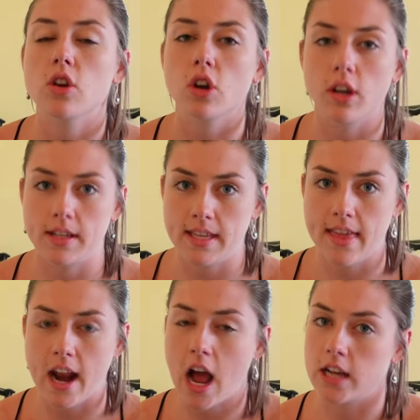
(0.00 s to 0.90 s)
You're going to see
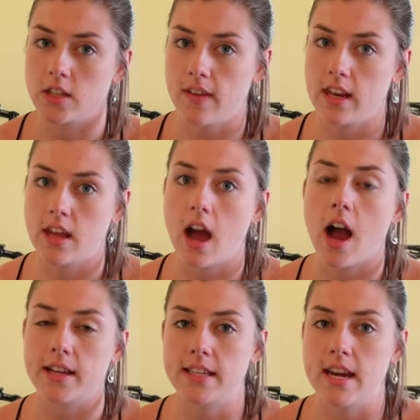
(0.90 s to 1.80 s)
that
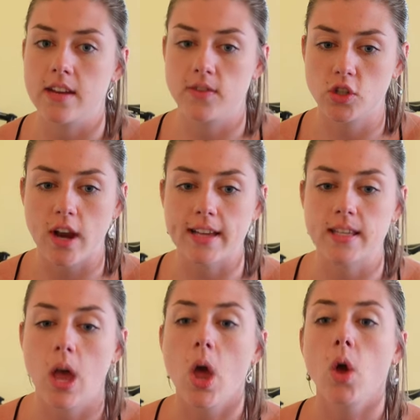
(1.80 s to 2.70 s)
oxidative stress,